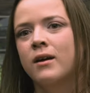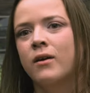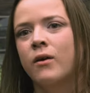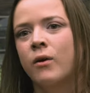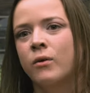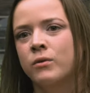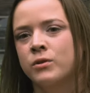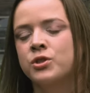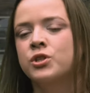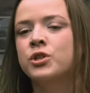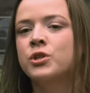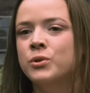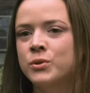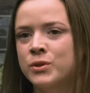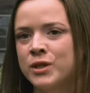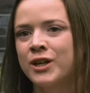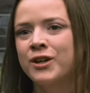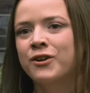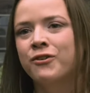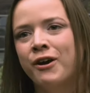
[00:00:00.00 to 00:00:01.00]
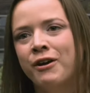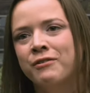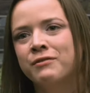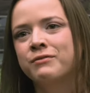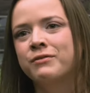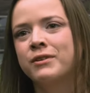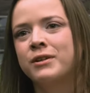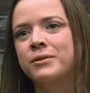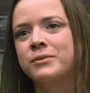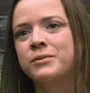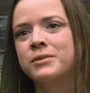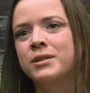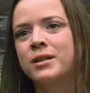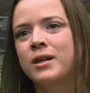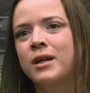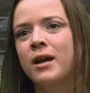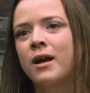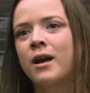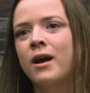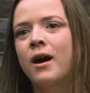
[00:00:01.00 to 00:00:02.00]
on choosing Cranfield.
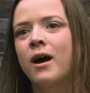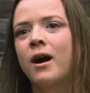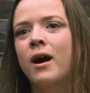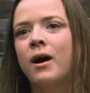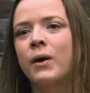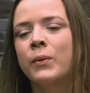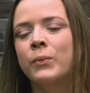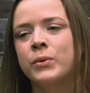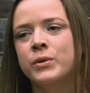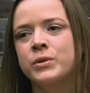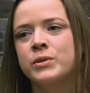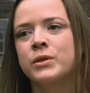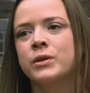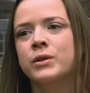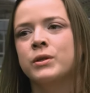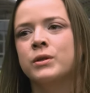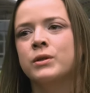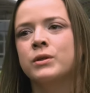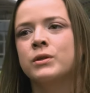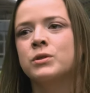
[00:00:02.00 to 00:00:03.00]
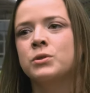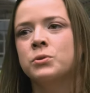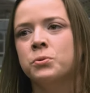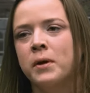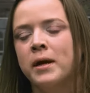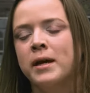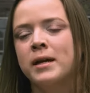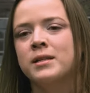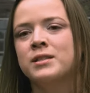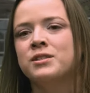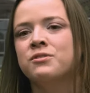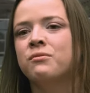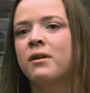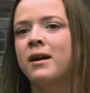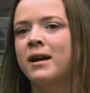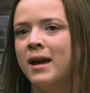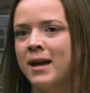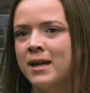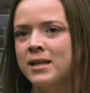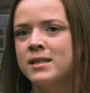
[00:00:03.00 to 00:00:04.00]
I wasn't trained to
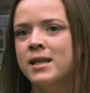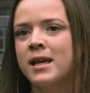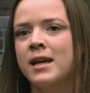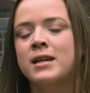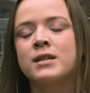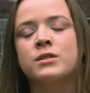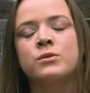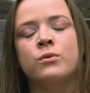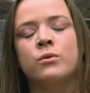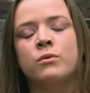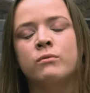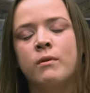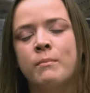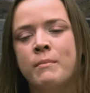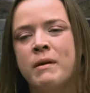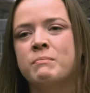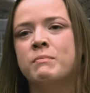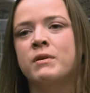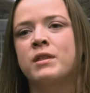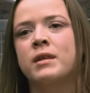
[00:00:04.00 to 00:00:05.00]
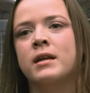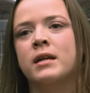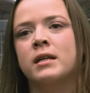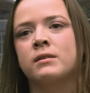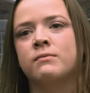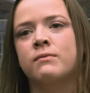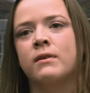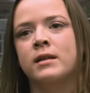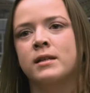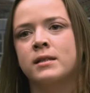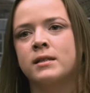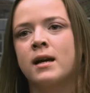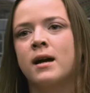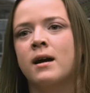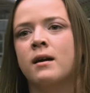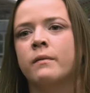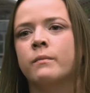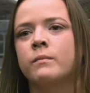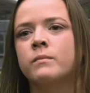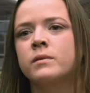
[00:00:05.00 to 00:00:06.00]
write essays or remember things for
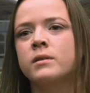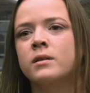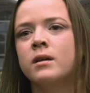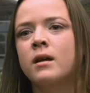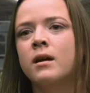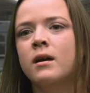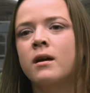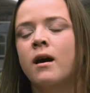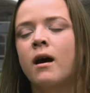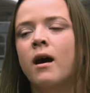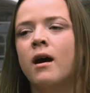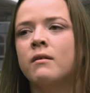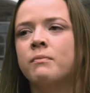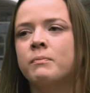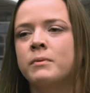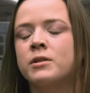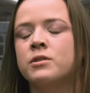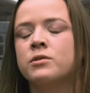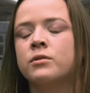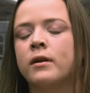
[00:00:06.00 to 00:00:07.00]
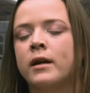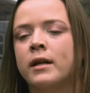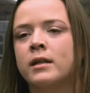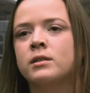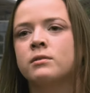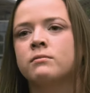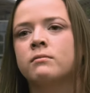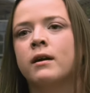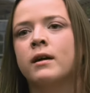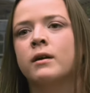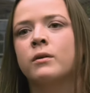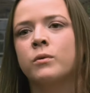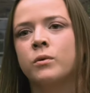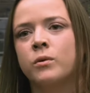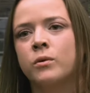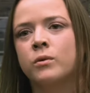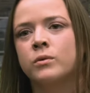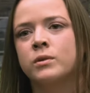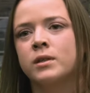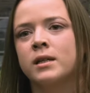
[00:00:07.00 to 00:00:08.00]
exams. I've been trained to write
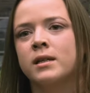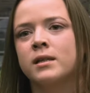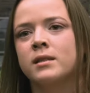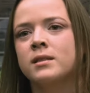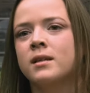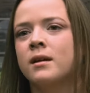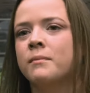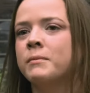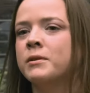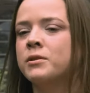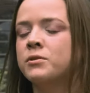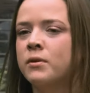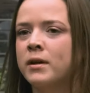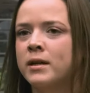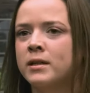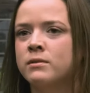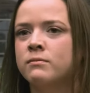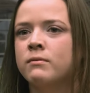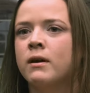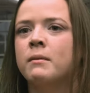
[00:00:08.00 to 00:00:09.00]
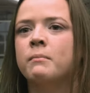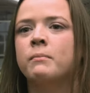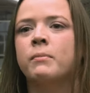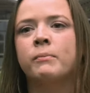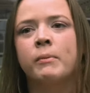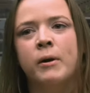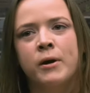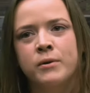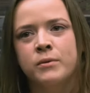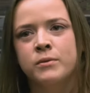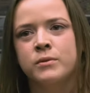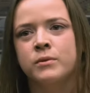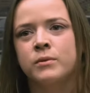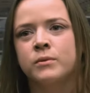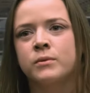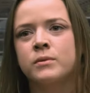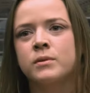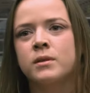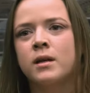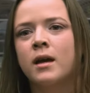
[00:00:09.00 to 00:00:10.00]
audits, I've been trained to write
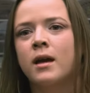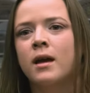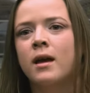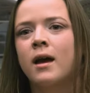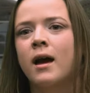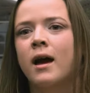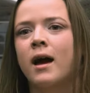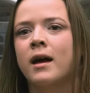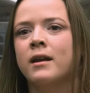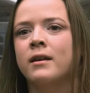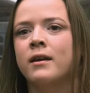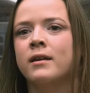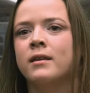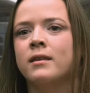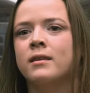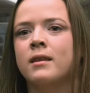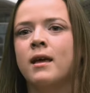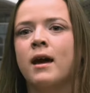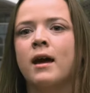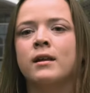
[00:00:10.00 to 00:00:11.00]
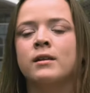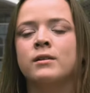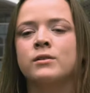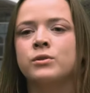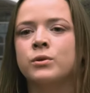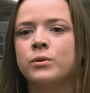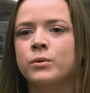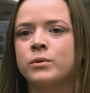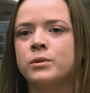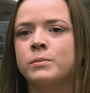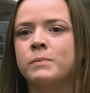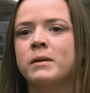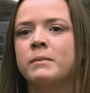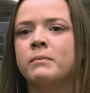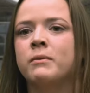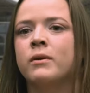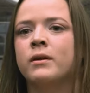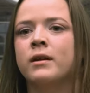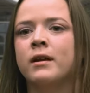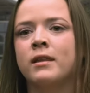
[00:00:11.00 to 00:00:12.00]
proposals and I and talk to
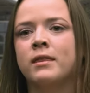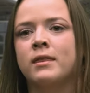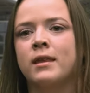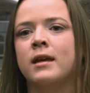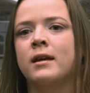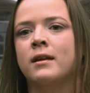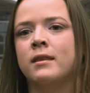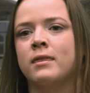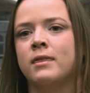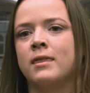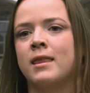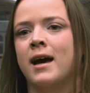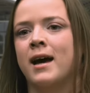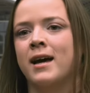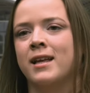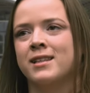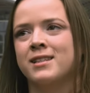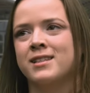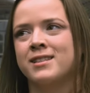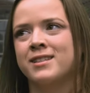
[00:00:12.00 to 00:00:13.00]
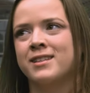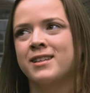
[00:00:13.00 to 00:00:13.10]
people and I think that's